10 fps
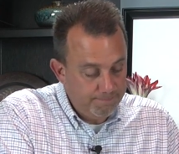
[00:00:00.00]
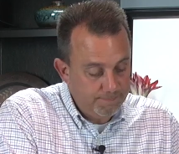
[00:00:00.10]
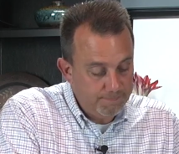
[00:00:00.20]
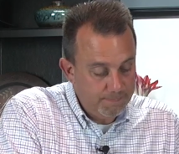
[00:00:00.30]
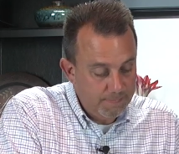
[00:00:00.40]

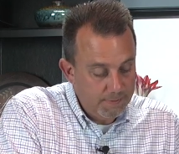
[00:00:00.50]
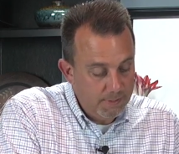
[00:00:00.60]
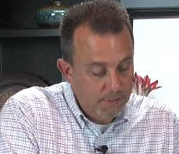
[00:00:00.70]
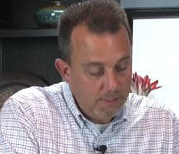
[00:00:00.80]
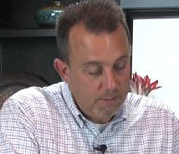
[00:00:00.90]

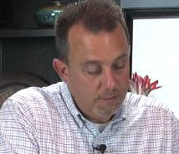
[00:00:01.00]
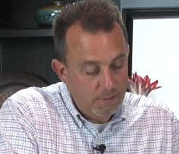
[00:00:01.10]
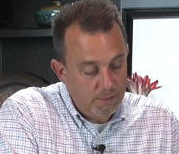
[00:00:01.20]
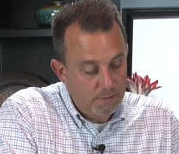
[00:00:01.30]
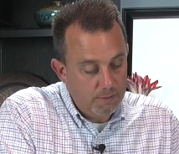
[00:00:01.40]

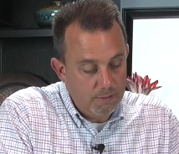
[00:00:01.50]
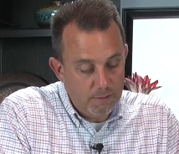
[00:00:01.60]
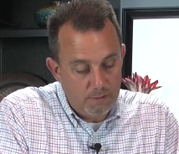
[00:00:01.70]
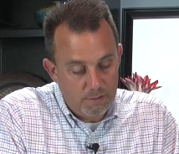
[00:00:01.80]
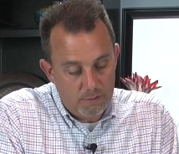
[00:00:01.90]

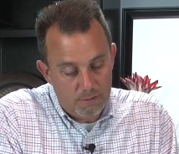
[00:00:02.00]
No one is speaking in this clip.